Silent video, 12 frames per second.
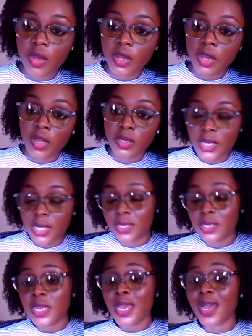
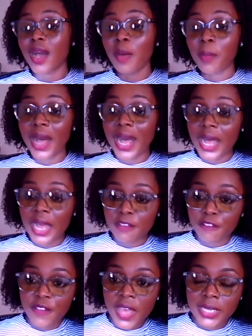content, high
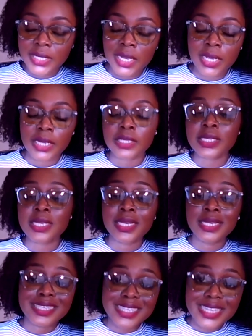fat
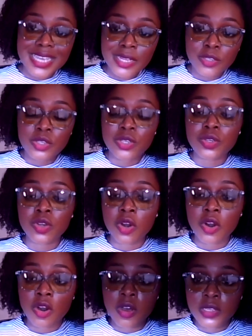diets tend to
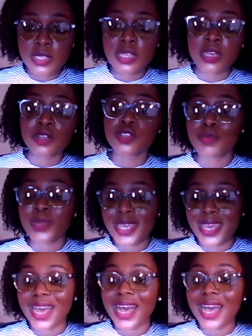cause there to be
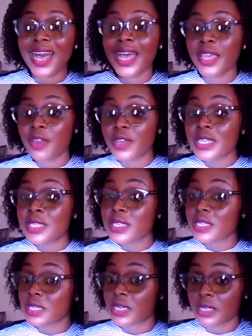a higher
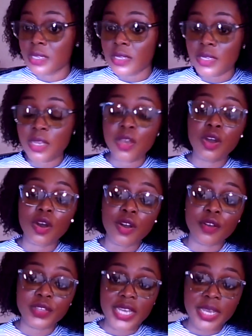incidence
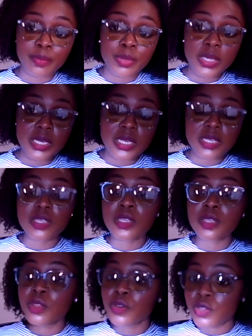of diabetes
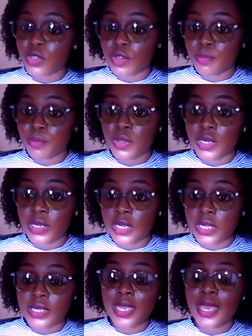in those
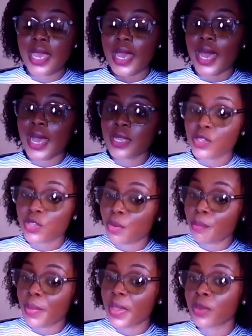communities as
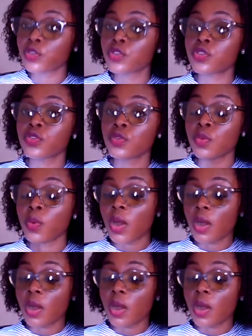compared to